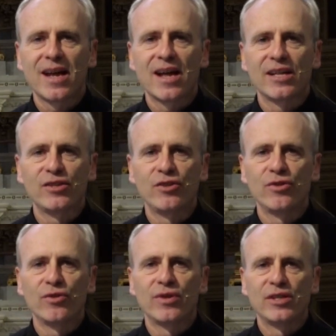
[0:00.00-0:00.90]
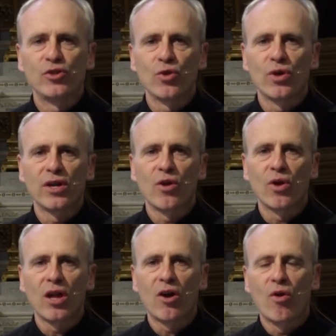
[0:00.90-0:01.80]
and to enjoy
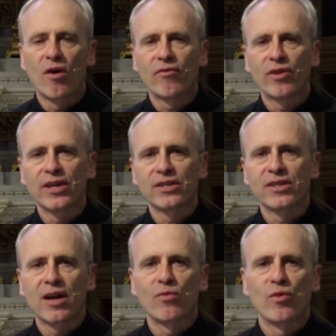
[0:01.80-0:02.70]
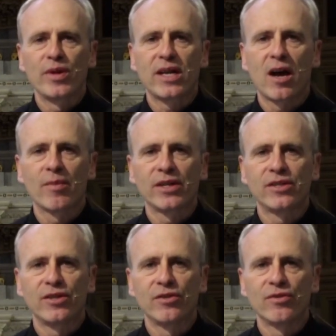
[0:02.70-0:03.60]
all our offerings that will be coming
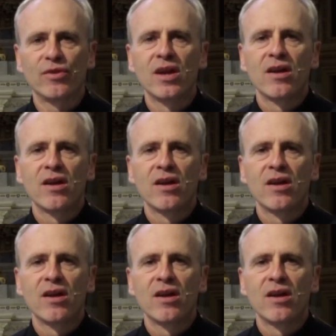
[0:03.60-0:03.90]
to you